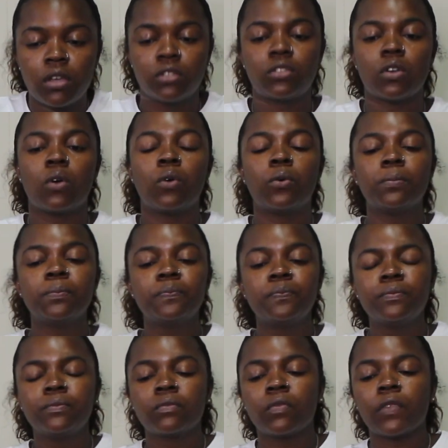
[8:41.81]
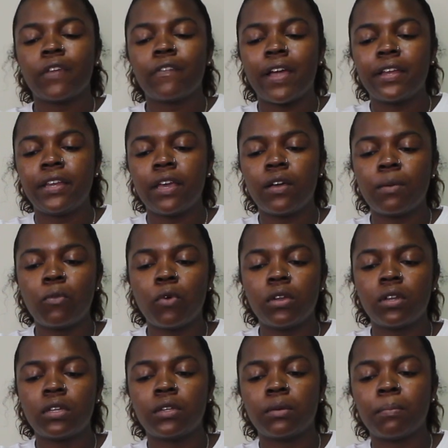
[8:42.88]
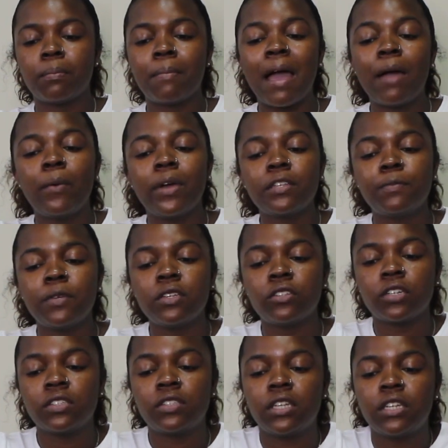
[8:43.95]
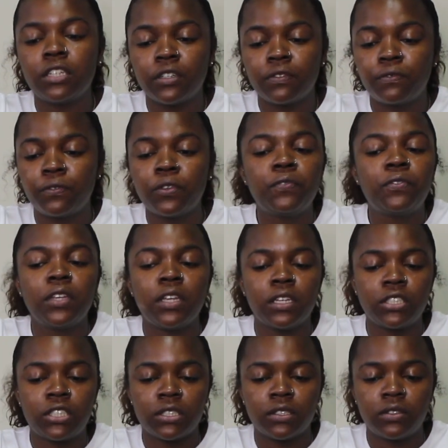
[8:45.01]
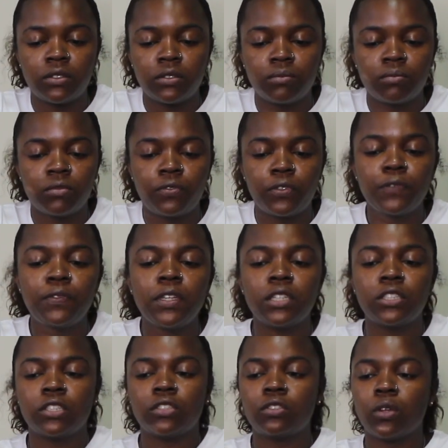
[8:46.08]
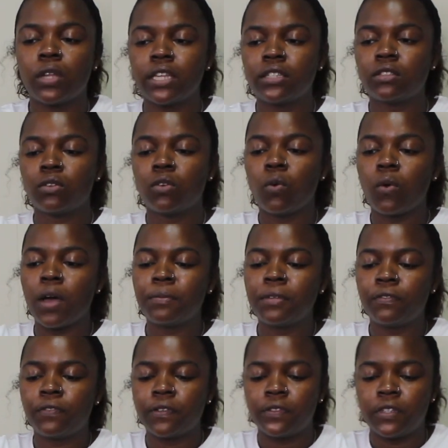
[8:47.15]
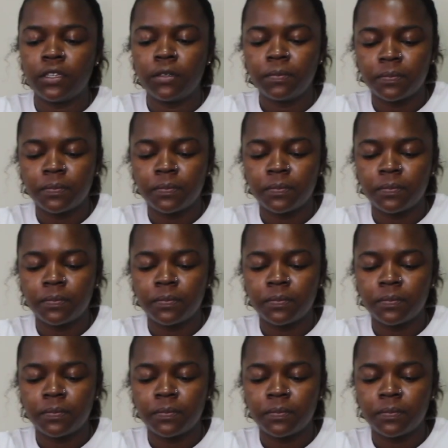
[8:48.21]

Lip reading: So right now my waist beads are standard 50 inches. 50 inches, so let's go up to 50.